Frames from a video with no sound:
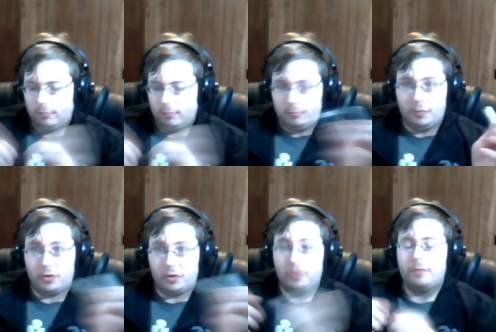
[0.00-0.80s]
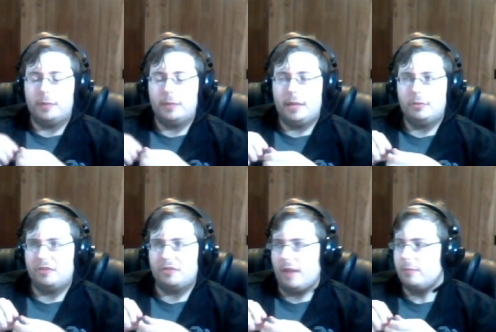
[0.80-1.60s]
discourage him from taking
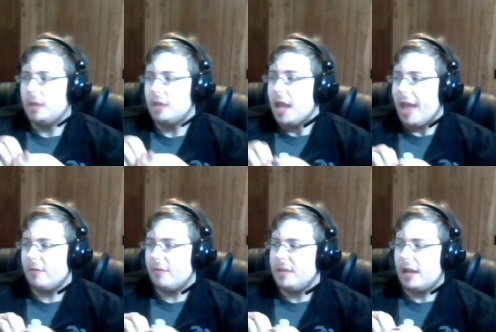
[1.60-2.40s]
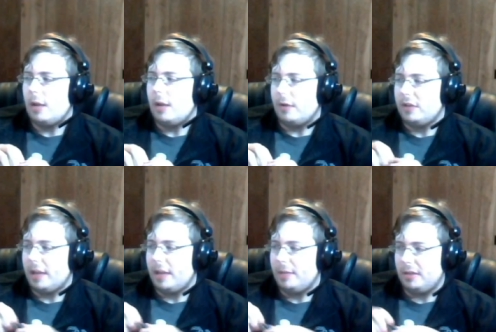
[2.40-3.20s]
prisoners. Have him yell out every
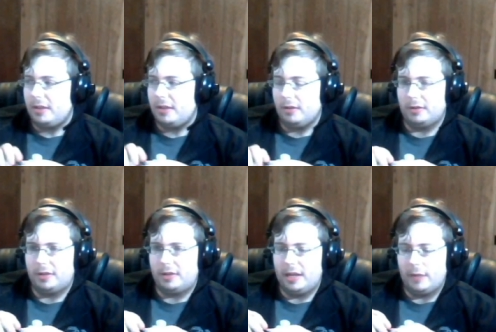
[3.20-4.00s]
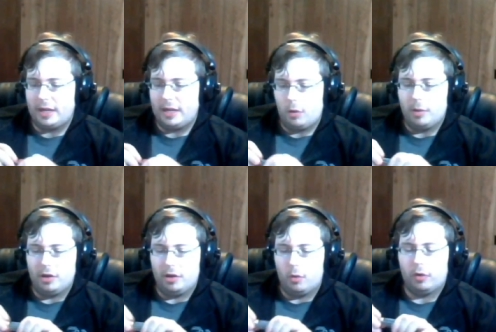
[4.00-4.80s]
time they're getting ready to open a
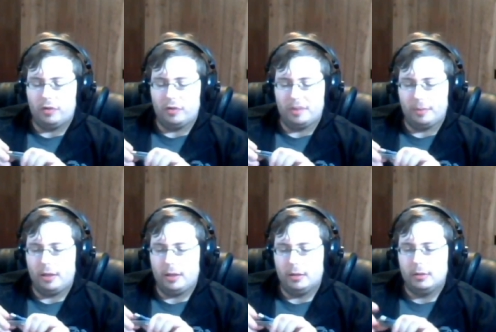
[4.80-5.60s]
door or something,